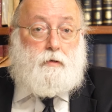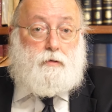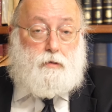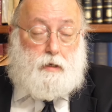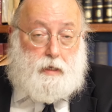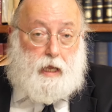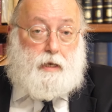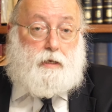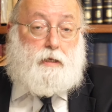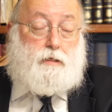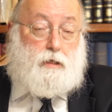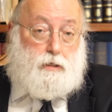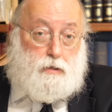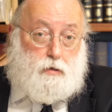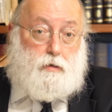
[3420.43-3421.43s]
So again,
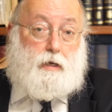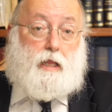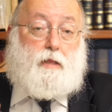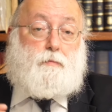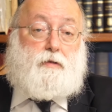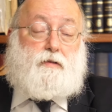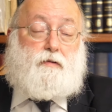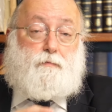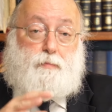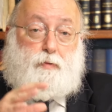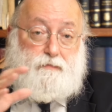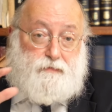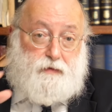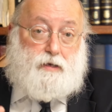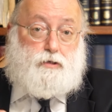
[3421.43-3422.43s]
it's a certain element of
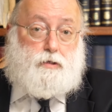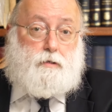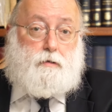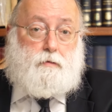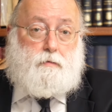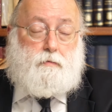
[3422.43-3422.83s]
perfection.